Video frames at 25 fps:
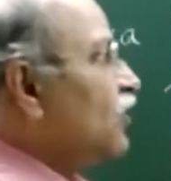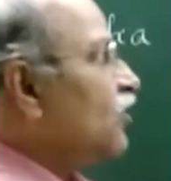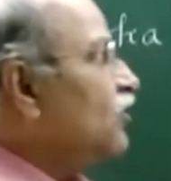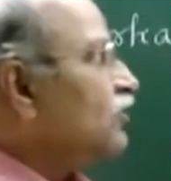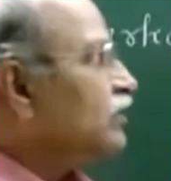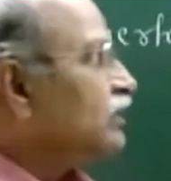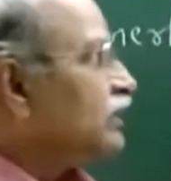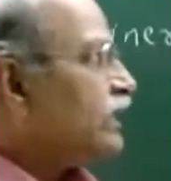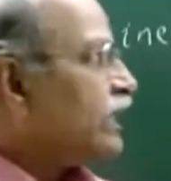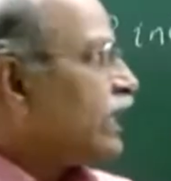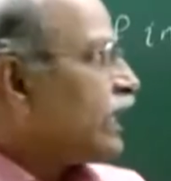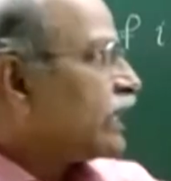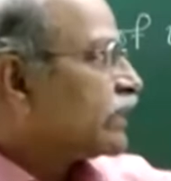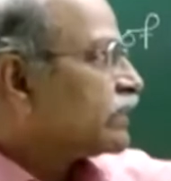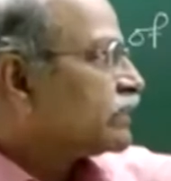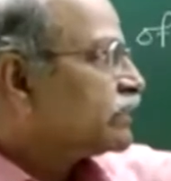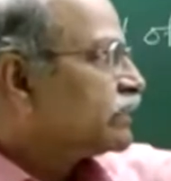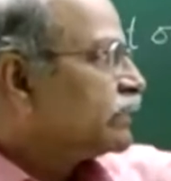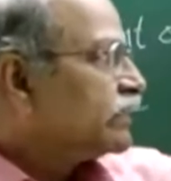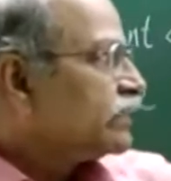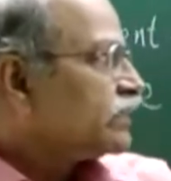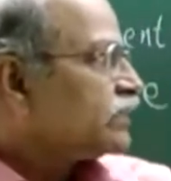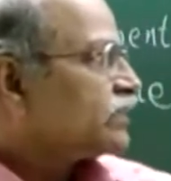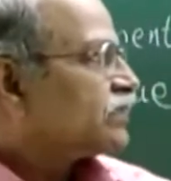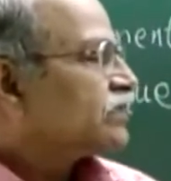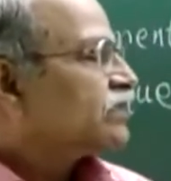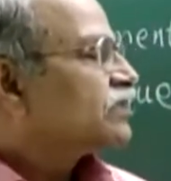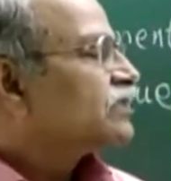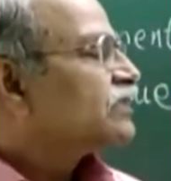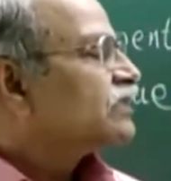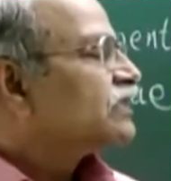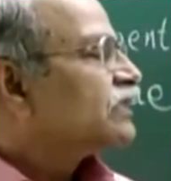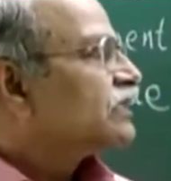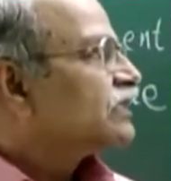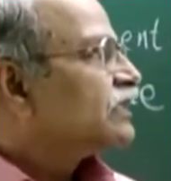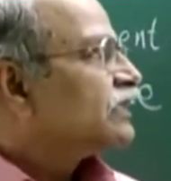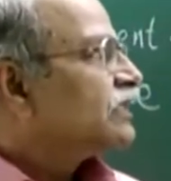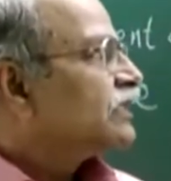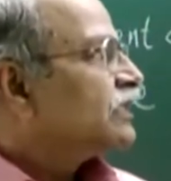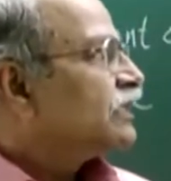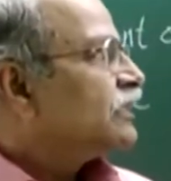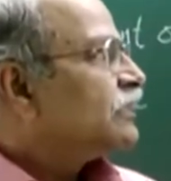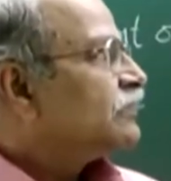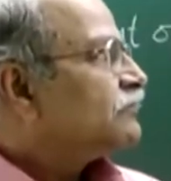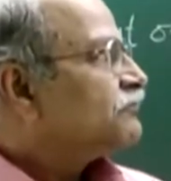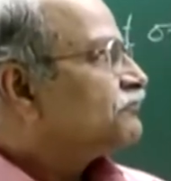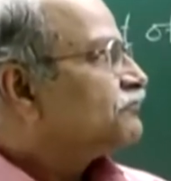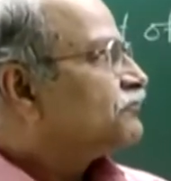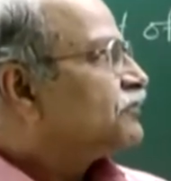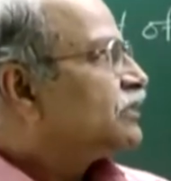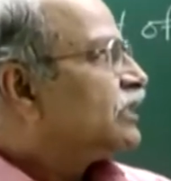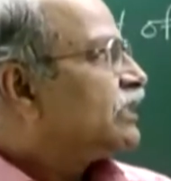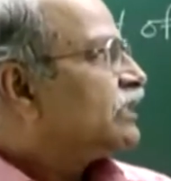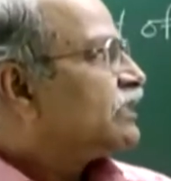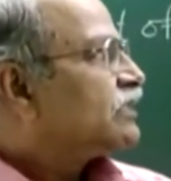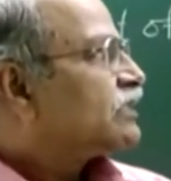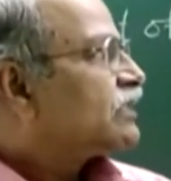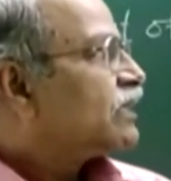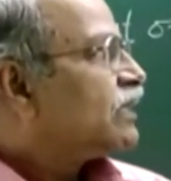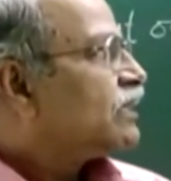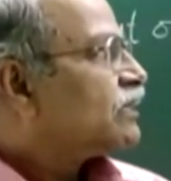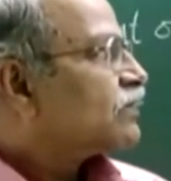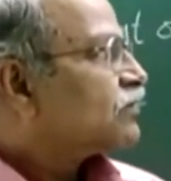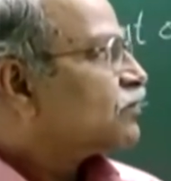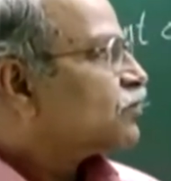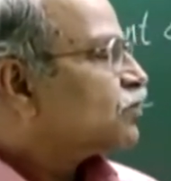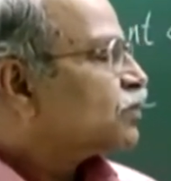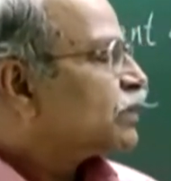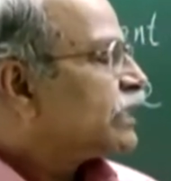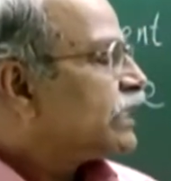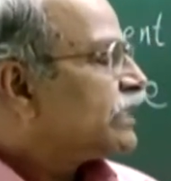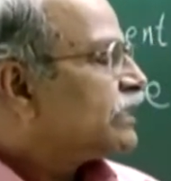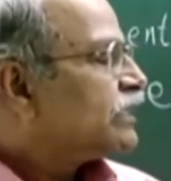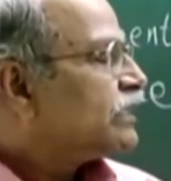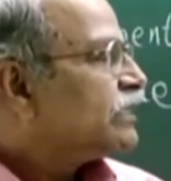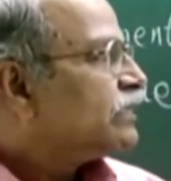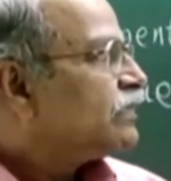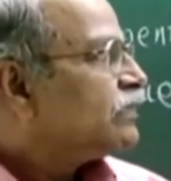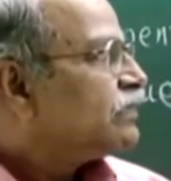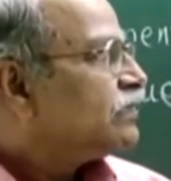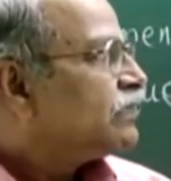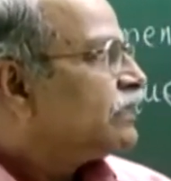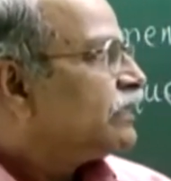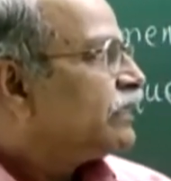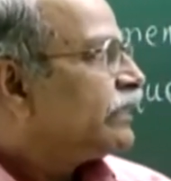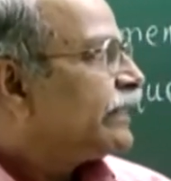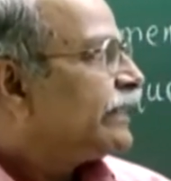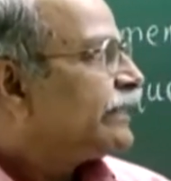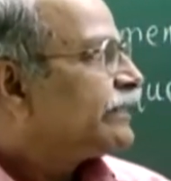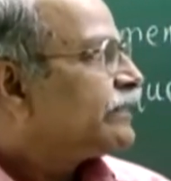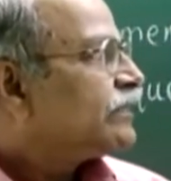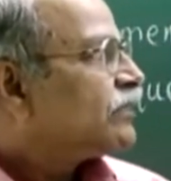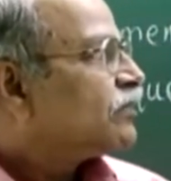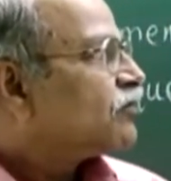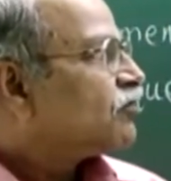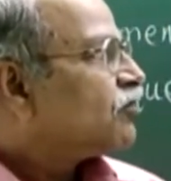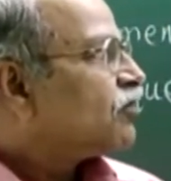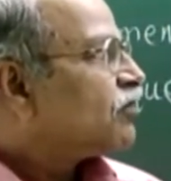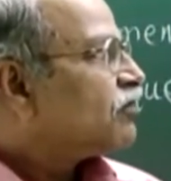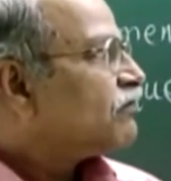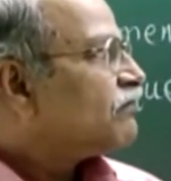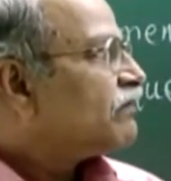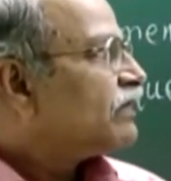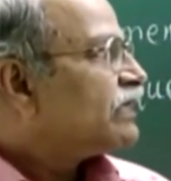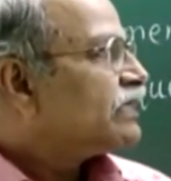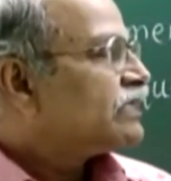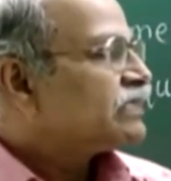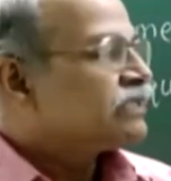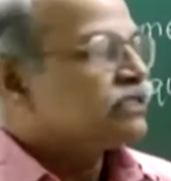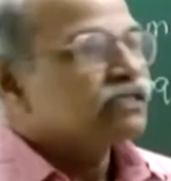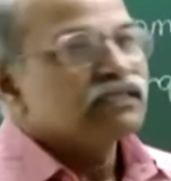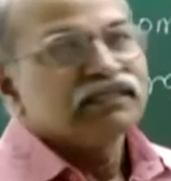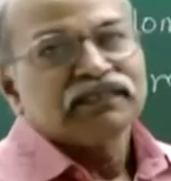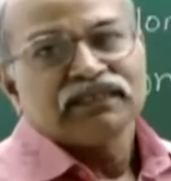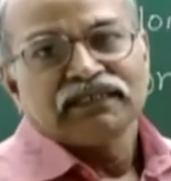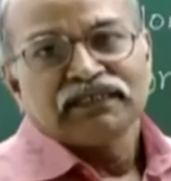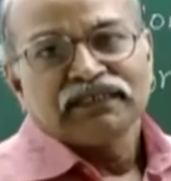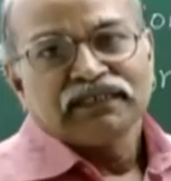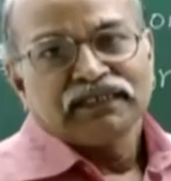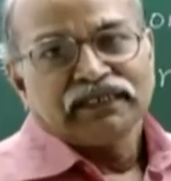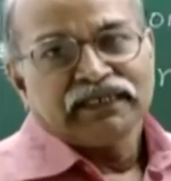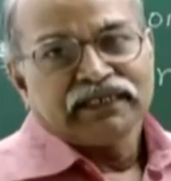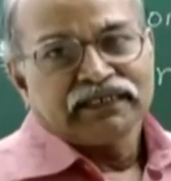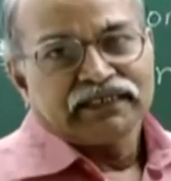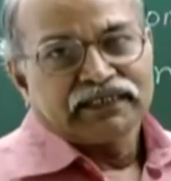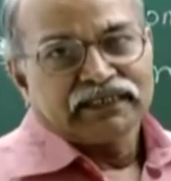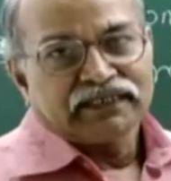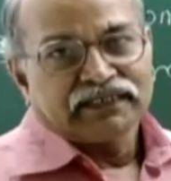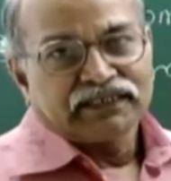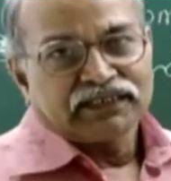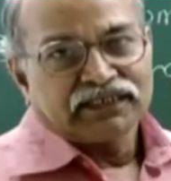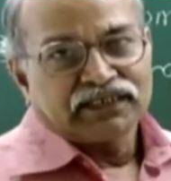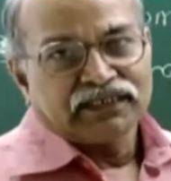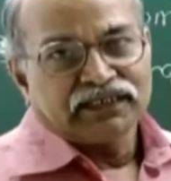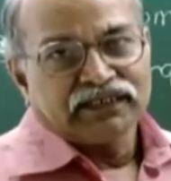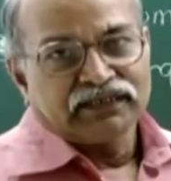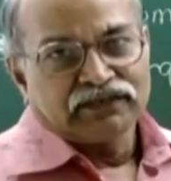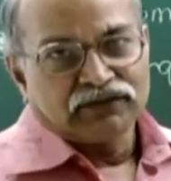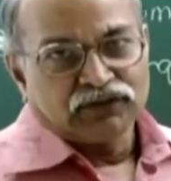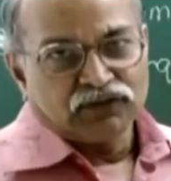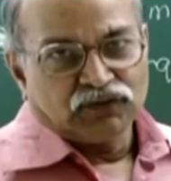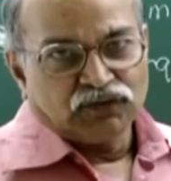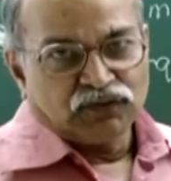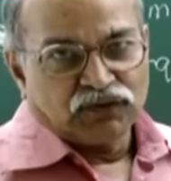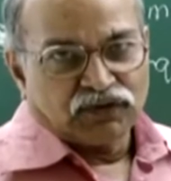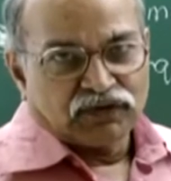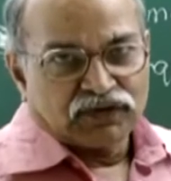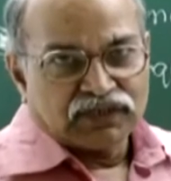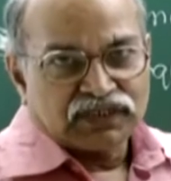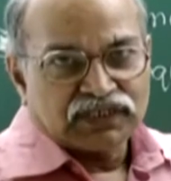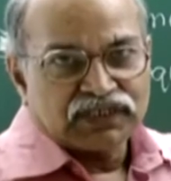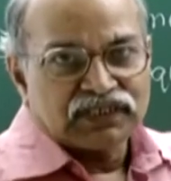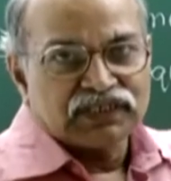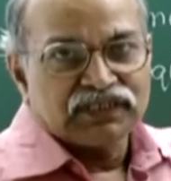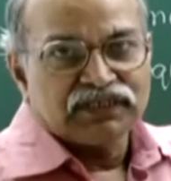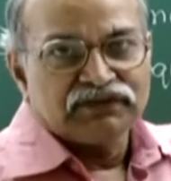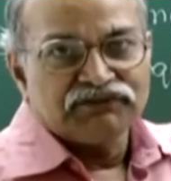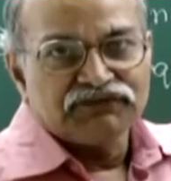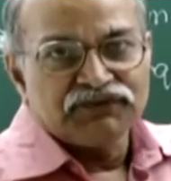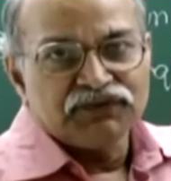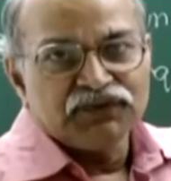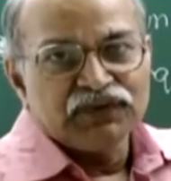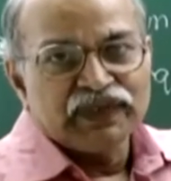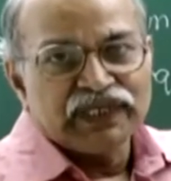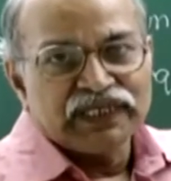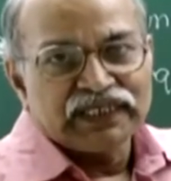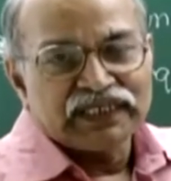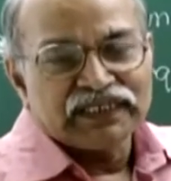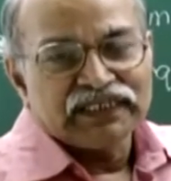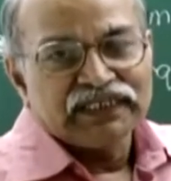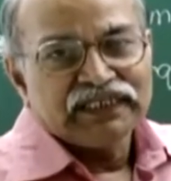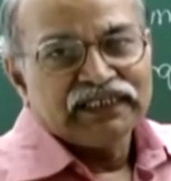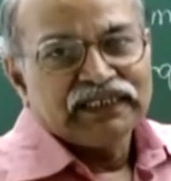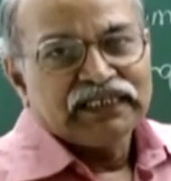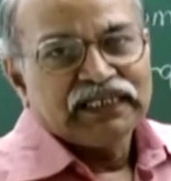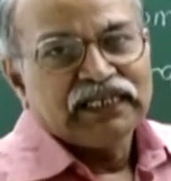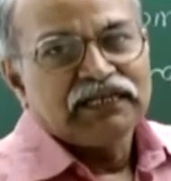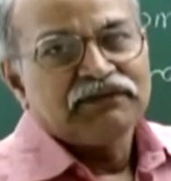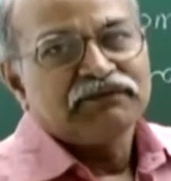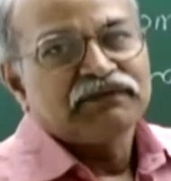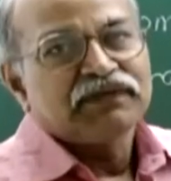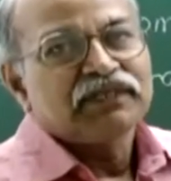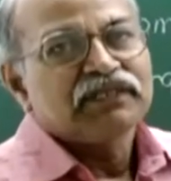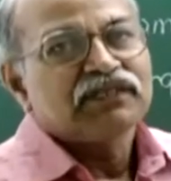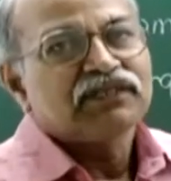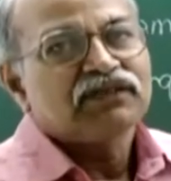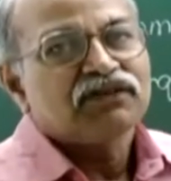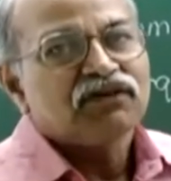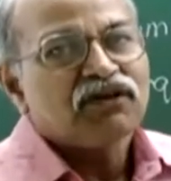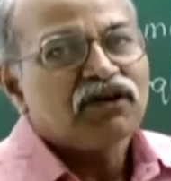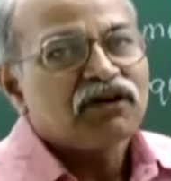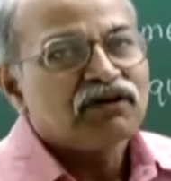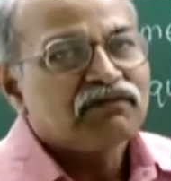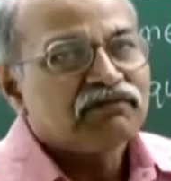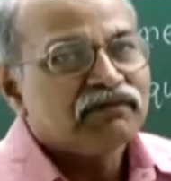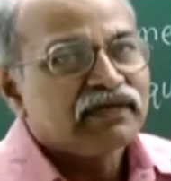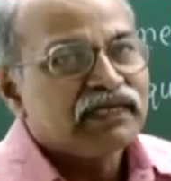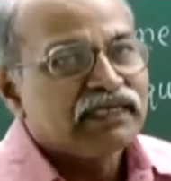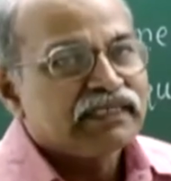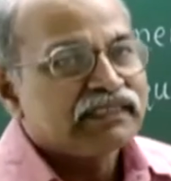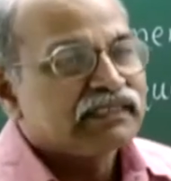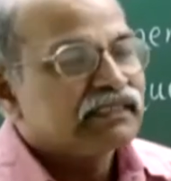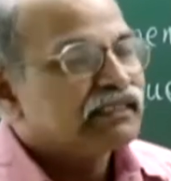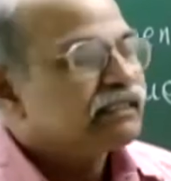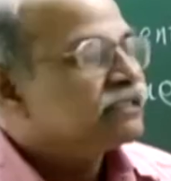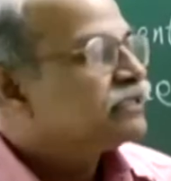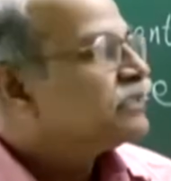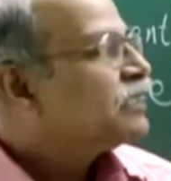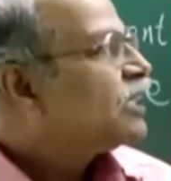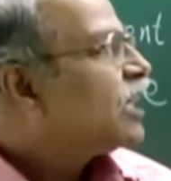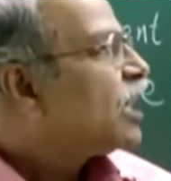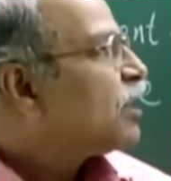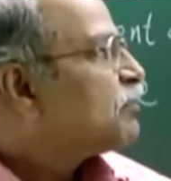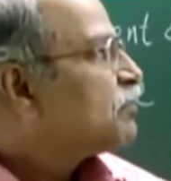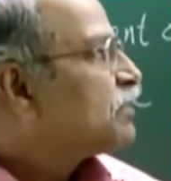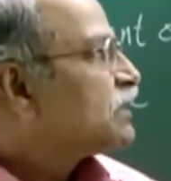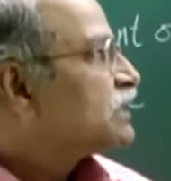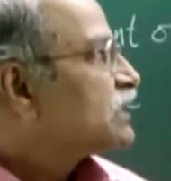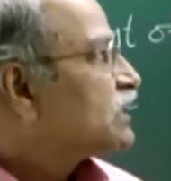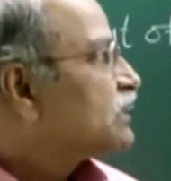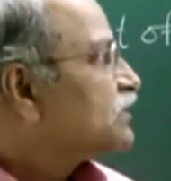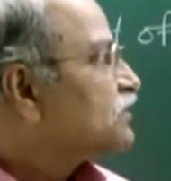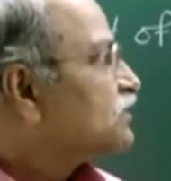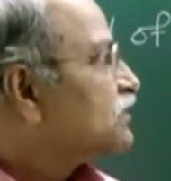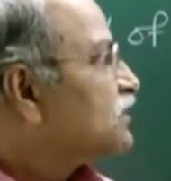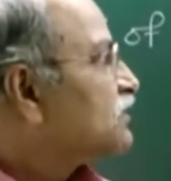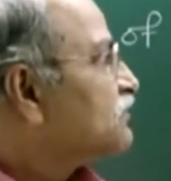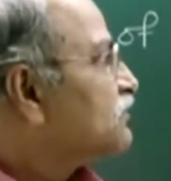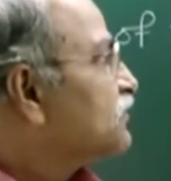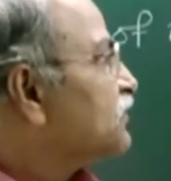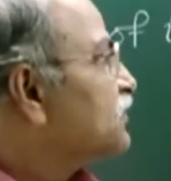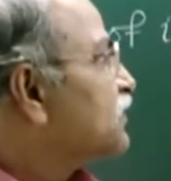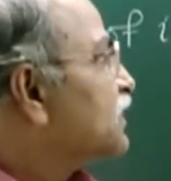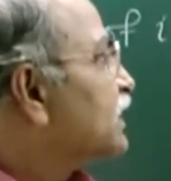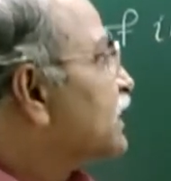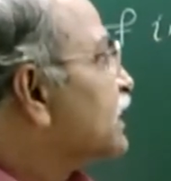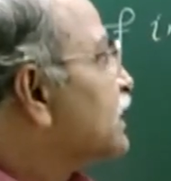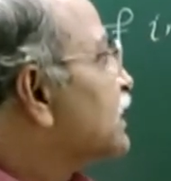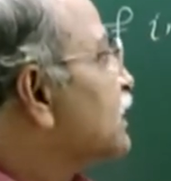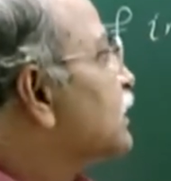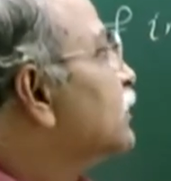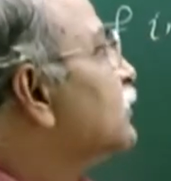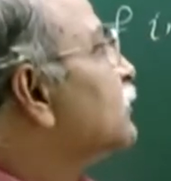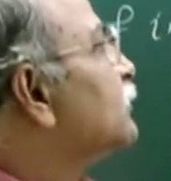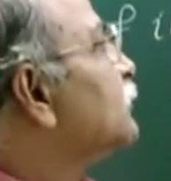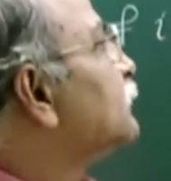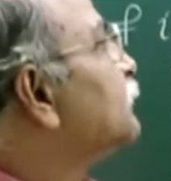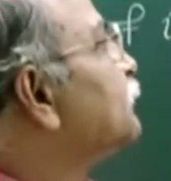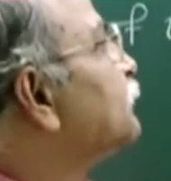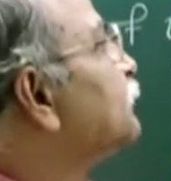along the axis if things are rotating anticlockwise it is towards the viewer, if it is clockwise opposite to the viewers.